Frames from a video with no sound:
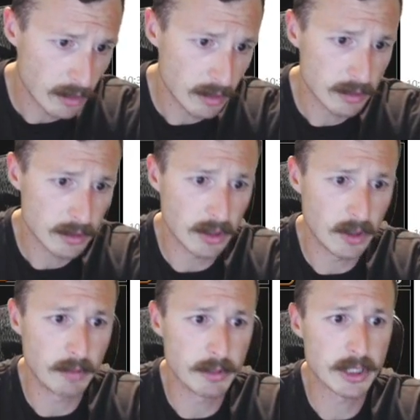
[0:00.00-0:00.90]
So
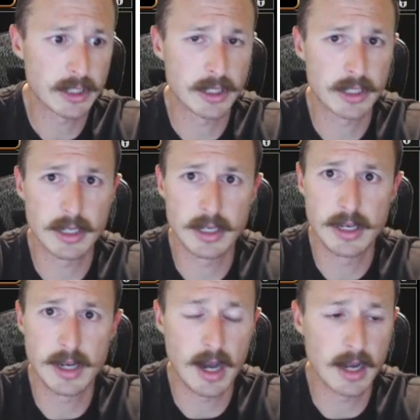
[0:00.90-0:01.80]
I'm just
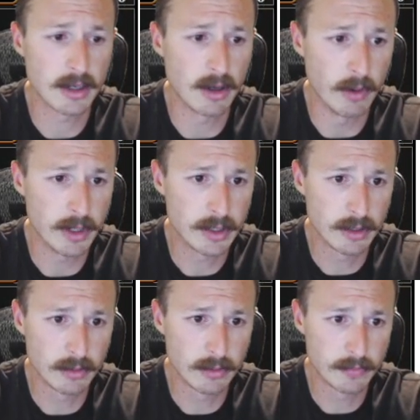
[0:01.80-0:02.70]
not going
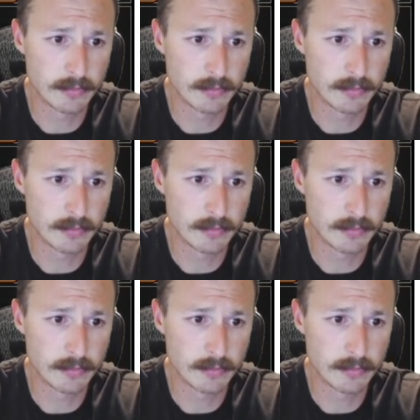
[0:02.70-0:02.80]
to.